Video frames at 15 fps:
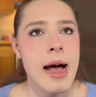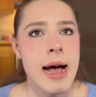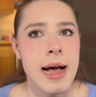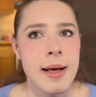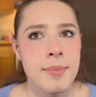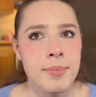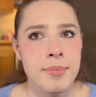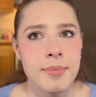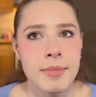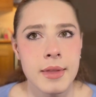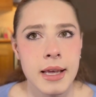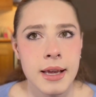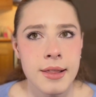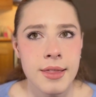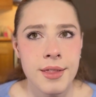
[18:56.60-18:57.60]

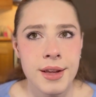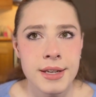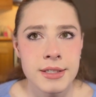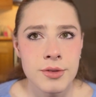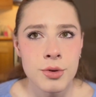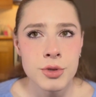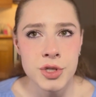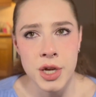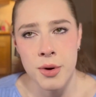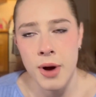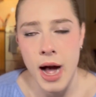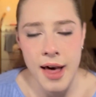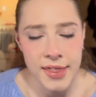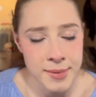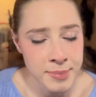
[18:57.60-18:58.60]
And there's
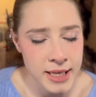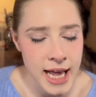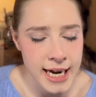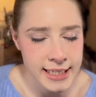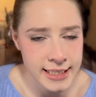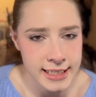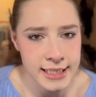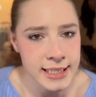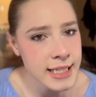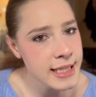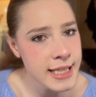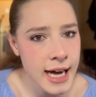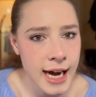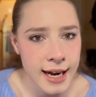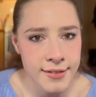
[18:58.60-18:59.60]
also other places
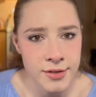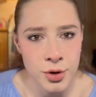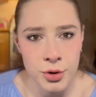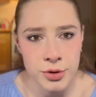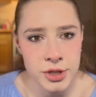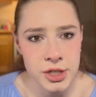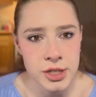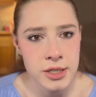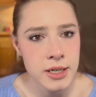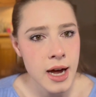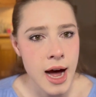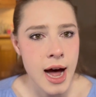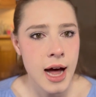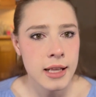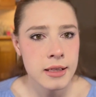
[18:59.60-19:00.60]
that they've got
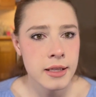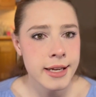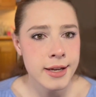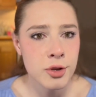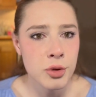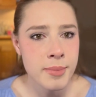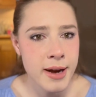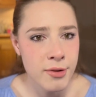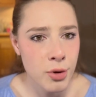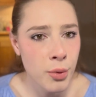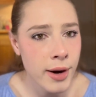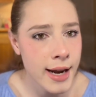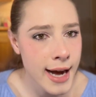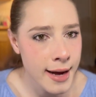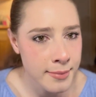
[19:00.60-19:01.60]
legal
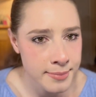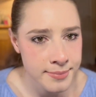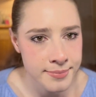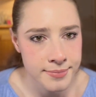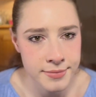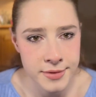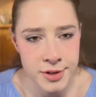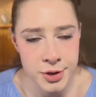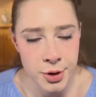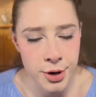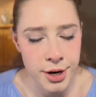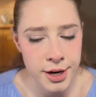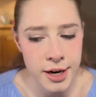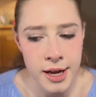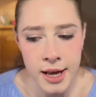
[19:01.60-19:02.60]
marijuana.
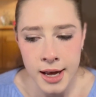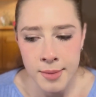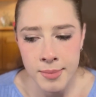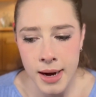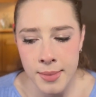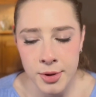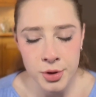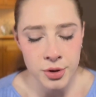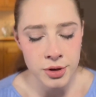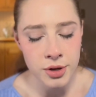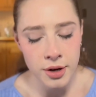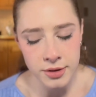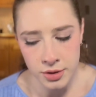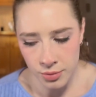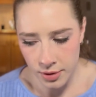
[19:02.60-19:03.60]
So maybe you
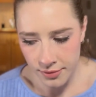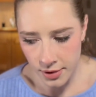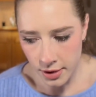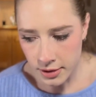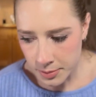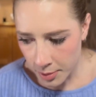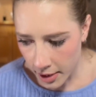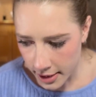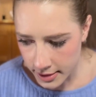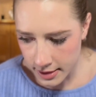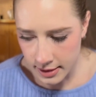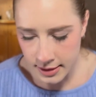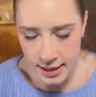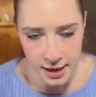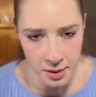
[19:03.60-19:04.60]
could go to one of those
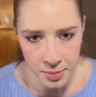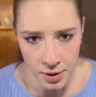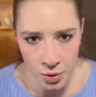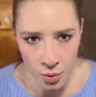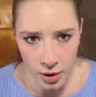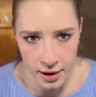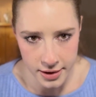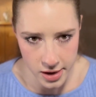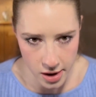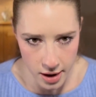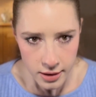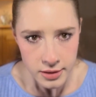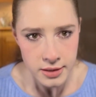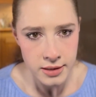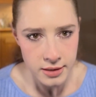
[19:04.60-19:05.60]
places. That could be quite
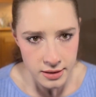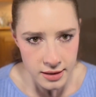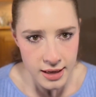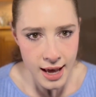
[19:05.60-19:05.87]
nice.